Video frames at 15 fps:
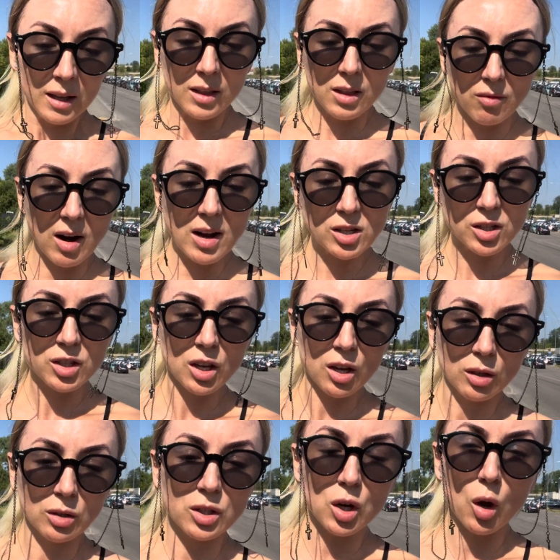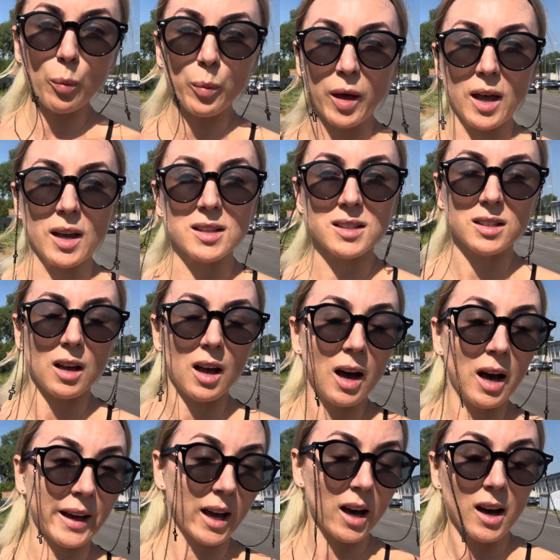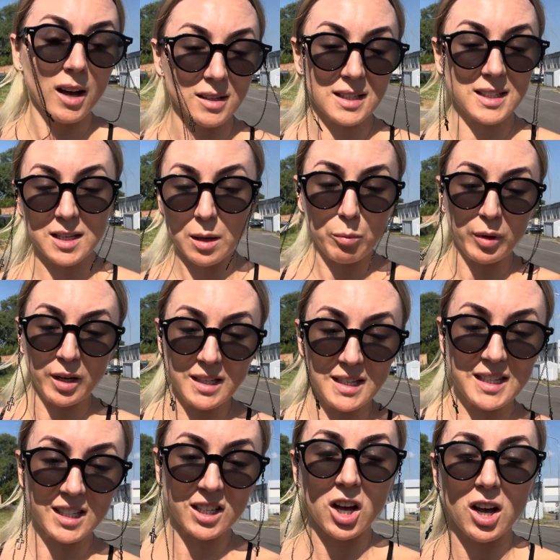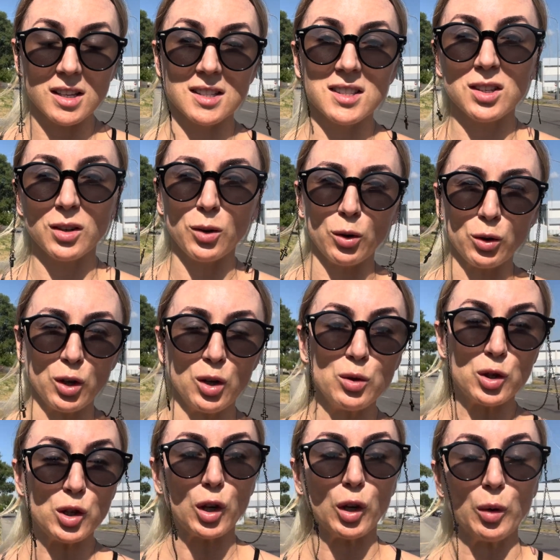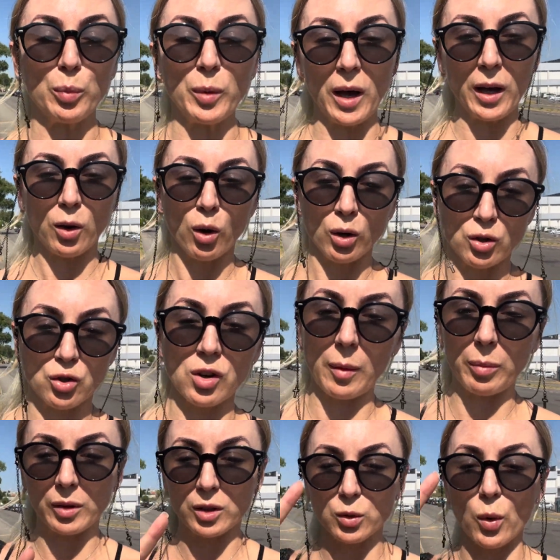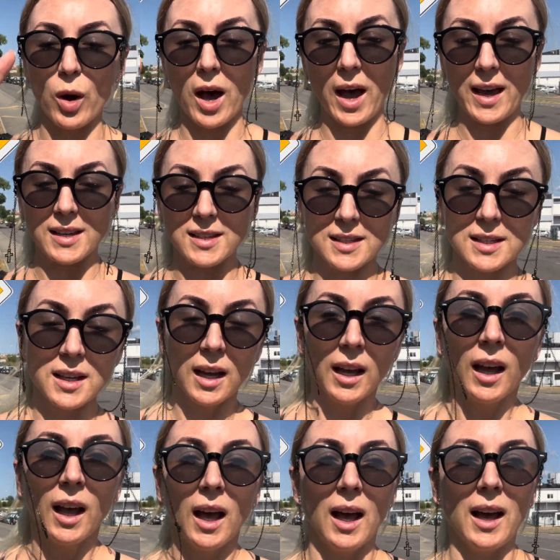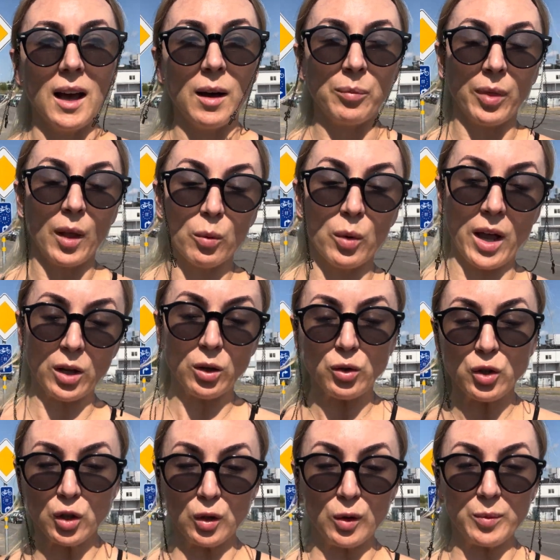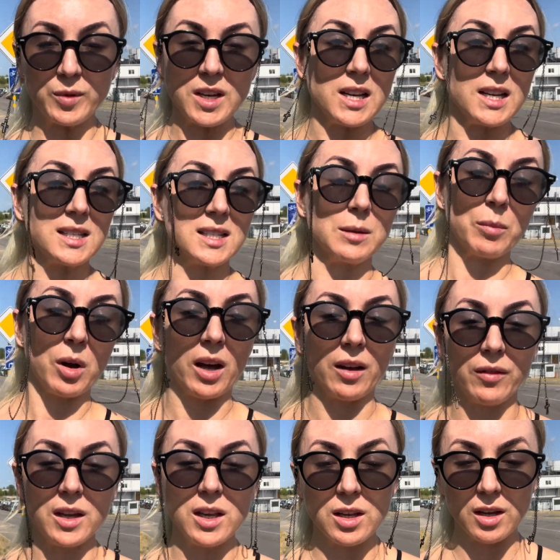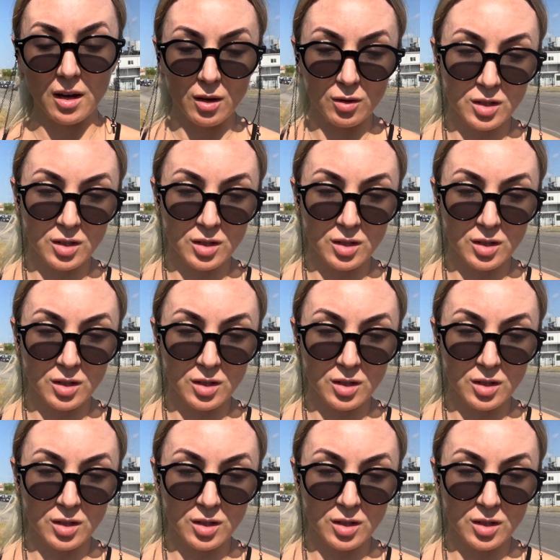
There are certain topics I can't simply discuss on YouTube. I got in trouble twice where YouTube deleted my videos.